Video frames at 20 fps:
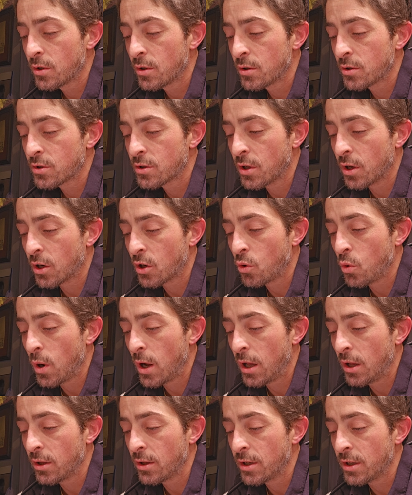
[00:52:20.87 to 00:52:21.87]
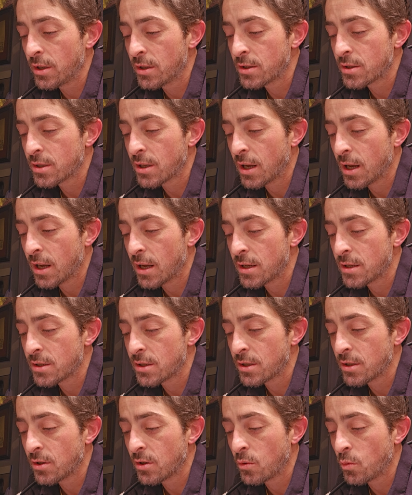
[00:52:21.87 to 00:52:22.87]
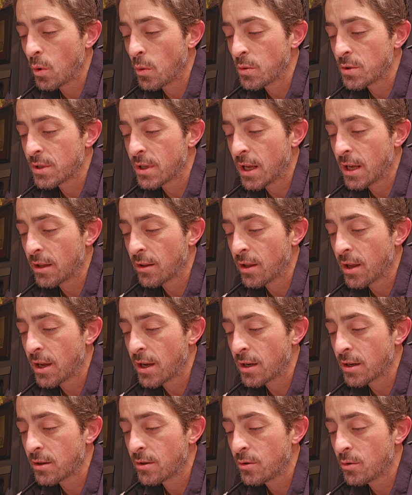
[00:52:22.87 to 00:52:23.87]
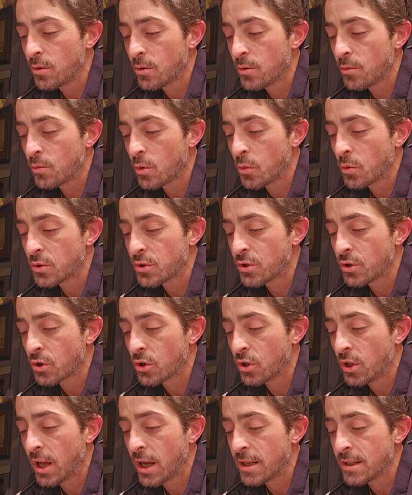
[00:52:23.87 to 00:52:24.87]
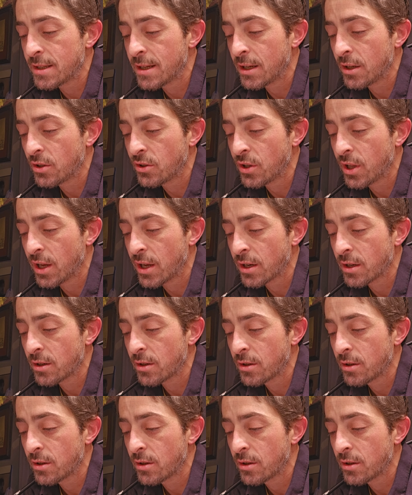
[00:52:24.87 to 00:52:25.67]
Just talk quality and size. What was that like? What was your clientele like?